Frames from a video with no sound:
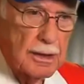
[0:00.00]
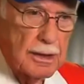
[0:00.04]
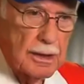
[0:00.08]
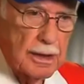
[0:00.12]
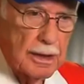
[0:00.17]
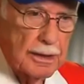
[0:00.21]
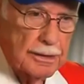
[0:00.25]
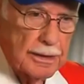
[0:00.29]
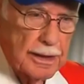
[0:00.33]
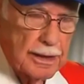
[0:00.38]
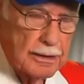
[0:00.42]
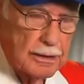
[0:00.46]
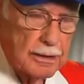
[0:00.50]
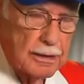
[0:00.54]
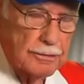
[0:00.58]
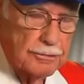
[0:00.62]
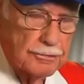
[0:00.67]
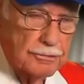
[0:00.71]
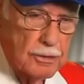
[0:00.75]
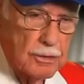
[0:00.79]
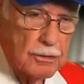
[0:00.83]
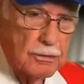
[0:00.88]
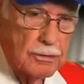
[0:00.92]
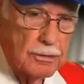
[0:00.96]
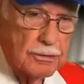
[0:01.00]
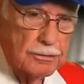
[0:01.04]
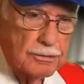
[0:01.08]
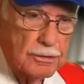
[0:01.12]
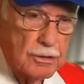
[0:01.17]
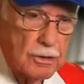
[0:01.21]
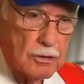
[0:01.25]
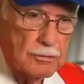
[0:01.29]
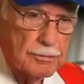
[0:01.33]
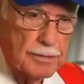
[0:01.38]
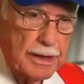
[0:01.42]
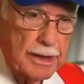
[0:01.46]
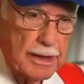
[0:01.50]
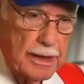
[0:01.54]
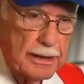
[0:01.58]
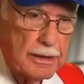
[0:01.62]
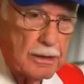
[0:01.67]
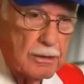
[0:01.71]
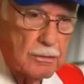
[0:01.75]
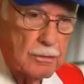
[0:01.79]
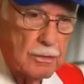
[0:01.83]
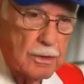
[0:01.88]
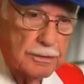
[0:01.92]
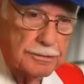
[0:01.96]
and that controller told me, "I
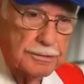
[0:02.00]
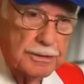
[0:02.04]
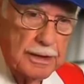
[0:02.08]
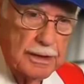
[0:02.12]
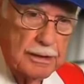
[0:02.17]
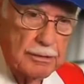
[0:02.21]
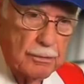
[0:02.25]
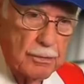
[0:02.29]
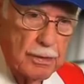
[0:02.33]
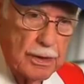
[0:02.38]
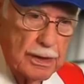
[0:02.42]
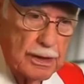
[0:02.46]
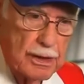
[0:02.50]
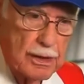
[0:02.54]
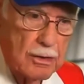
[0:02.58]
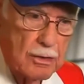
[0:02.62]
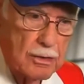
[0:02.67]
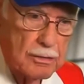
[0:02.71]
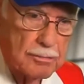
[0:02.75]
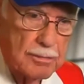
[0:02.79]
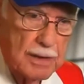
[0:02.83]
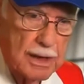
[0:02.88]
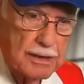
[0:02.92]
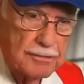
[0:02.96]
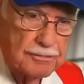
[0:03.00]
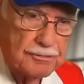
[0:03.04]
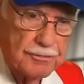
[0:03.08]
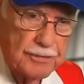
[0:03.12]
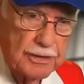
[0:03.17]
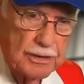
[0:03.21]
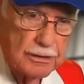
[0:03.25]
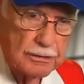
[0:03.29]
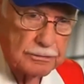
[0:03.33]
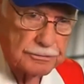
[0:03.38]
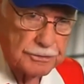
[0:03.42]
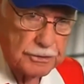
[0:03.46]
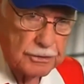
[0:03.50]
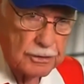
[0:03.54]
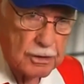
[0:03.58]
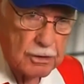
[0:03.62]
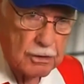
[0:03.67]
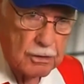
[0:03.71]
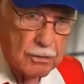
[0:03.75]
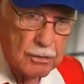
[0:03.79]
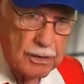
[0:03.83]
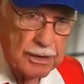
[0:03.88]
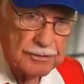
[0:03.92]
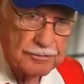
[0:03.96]
don't want that wreck on my field. You go
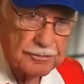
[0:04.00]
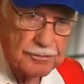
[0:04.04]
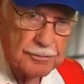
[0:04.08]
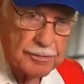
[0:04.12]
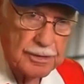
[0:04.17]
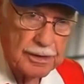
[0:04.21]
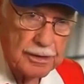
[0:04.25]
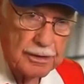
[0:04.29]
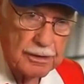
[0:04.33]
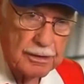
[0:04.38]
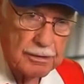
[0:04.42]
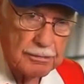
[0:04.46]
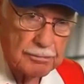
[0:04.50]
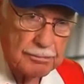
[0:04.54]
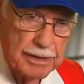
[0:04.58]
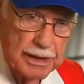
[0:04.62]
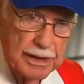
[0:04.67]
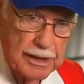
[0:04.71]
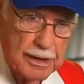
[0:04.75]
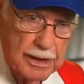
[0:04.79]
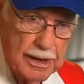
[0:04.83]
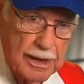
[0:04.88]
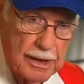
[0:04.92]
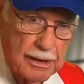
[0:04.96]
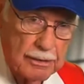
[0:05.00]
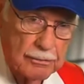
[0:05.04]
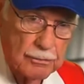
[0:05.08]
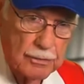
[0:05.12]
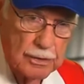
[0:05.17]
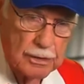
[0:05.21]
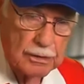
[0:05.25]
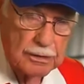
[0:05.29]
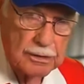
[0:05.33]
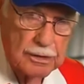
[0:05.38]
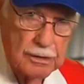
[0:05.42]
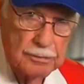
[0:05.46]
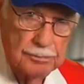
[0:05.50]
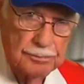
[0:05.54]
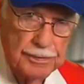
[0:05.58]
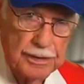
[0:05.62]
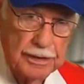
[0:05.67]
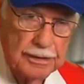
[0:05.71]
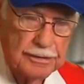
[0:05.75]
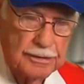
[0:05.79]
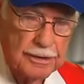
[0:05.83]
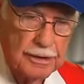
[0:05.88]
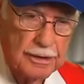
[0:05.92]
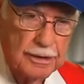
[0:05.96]
away from here and bail out, we'll come
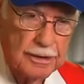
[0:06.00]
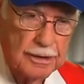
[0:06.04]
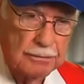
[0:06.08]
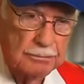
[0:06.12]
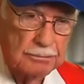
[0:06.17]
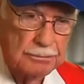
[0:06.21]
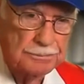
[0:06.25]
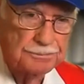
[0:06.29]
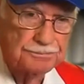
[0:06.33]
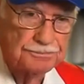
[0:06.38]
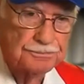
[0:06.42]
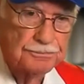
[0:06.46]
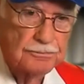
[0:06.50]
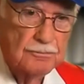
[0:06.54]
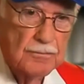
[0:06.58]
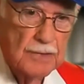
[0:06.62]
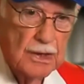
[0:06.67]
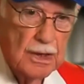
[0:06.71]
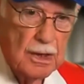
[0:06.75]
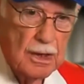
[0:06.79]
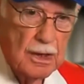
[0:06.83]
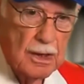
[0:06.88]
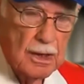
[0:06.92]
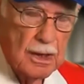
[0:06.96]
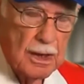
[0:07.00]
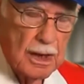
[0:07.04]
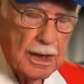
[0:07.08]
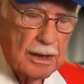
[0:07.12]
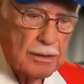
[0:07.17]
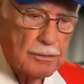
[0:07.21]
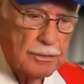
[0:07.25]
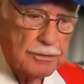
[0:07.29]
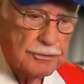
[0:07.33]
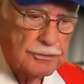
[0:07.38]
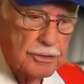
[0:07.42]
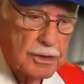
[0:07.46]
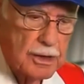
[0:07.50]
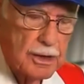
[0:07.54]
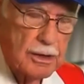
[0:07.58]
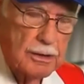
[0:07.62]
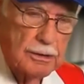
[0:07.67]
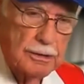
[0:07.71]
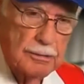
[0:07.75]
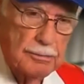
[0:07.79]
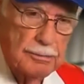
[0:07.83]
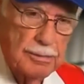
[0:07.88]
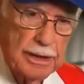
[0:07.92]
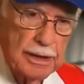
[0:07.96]
pick you up." I was
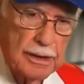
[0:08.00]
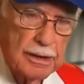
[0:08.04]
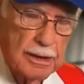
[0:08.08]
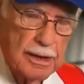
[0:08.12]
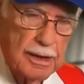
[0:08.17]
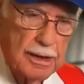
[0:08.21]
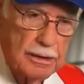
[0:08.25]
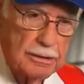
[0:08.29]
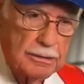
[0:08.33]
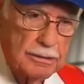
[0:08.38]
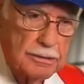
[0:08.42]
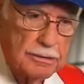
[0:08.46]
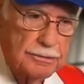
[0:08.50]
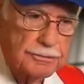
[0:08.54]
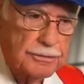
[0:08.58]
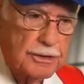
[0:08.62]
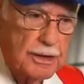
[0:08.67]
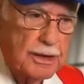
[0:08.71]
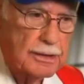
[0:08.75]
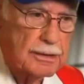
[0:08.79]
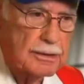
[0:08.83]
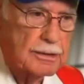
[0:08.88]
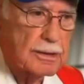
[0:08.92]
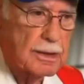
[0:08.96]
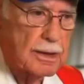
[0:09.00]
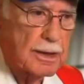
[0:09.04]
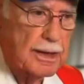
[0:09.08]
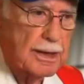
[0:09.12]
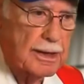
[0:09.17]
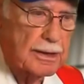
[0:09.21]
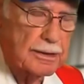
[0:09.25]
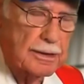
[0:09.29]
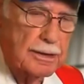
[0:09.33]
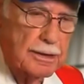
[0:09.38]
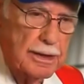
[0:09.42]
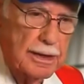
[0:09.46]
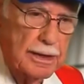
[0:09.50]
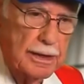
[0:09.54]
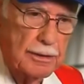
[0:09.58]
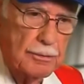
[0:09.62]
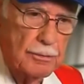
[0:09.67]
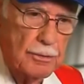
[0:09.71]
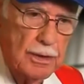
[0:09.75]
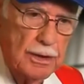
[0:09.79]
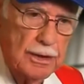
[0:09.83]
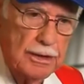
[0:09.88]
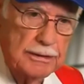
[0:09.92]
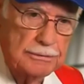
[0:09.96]
scared to bail out and decided to land it
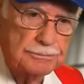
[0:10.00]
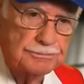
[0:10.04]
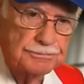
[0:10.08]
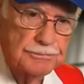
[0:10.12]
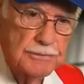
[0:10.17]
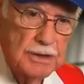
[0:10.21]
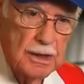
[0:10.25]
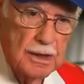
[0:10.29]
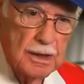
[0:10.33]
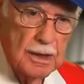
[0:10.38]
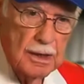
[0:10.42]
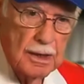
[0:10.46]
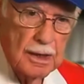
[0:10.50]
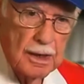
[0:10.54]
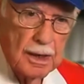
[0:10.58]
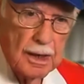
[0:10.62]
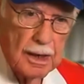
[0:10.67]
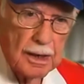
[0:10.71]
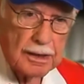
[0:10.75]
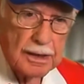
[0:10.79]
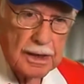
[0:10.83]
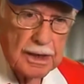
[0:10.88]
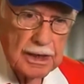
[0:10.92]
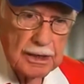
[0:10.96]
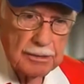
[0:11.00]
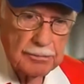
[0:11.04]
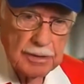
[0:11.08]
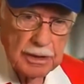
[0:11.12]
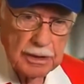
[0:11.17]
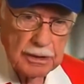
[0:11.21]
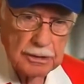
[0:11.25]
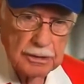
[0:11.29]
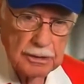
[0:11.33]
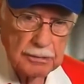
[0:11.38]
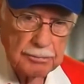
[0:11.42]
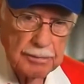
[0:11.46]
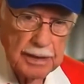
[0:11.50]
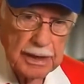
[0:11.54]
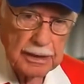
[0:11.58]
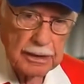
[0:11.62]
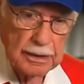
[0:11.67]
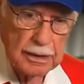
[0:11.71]
anyway. I came in about